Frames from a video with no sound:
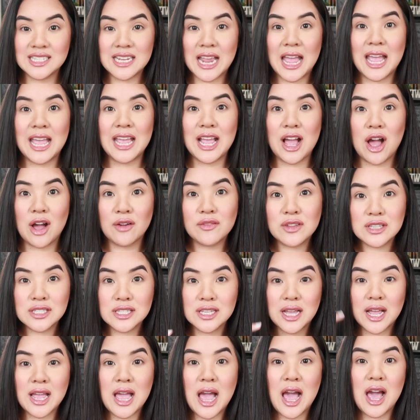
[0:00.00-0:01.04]
today.
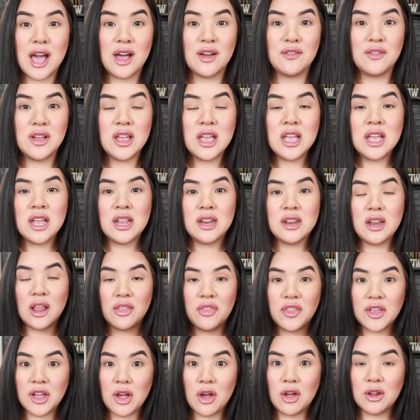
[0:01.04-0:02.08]
Obviously, I have
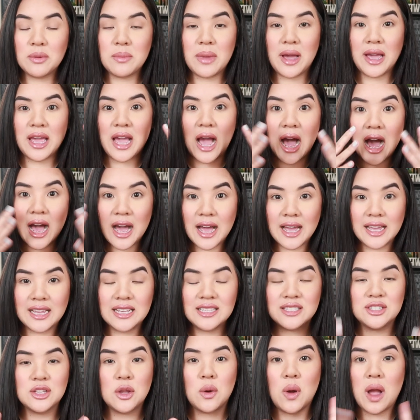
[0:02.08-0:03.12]
nothing on my
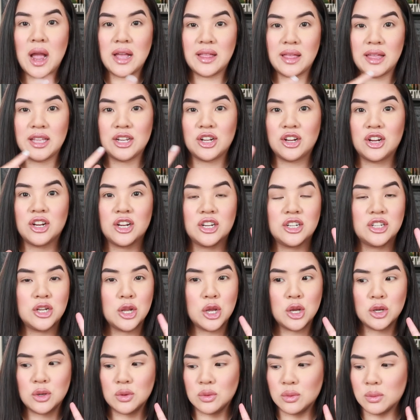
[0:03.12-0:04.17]
eyes, no eyeliner,
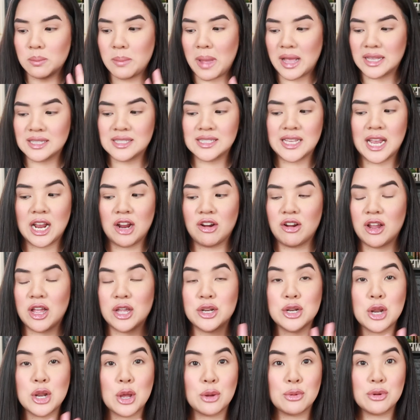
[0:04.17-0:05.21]
no
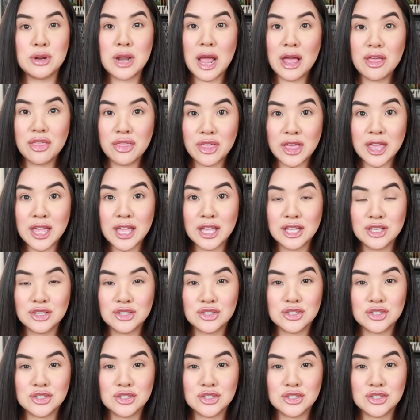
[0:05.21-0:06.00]
mascara, no nothing.